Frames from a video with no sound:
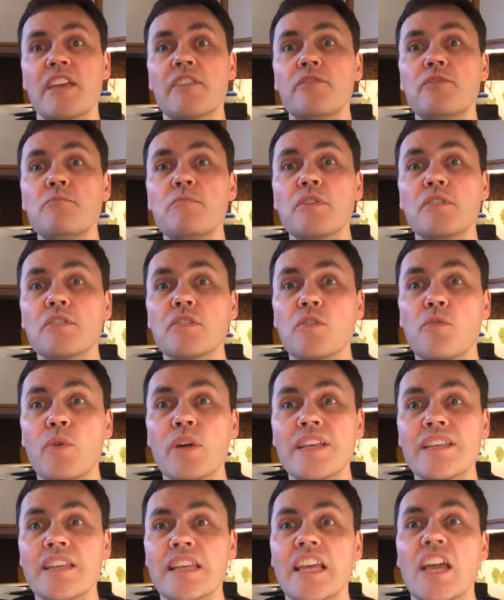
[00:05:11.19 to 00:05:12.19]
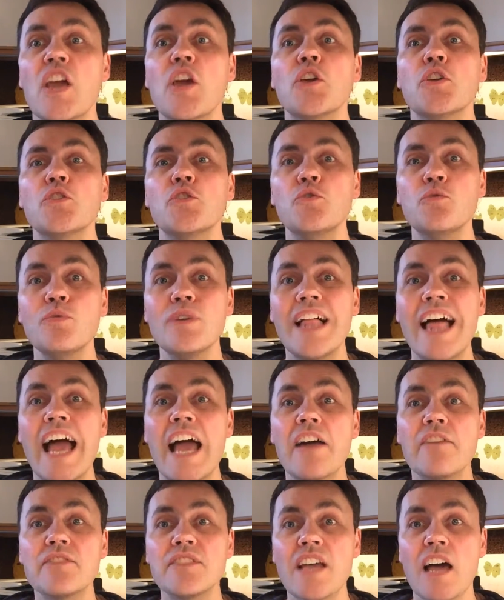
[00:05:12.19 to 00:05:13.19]
If you built it quickly, you will
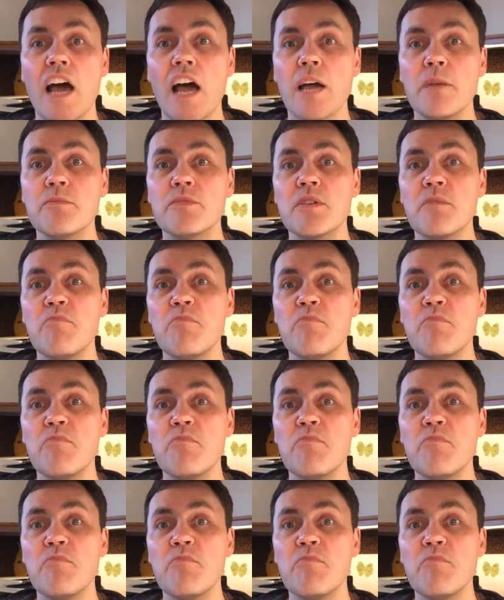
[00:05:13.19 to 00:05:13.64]
have time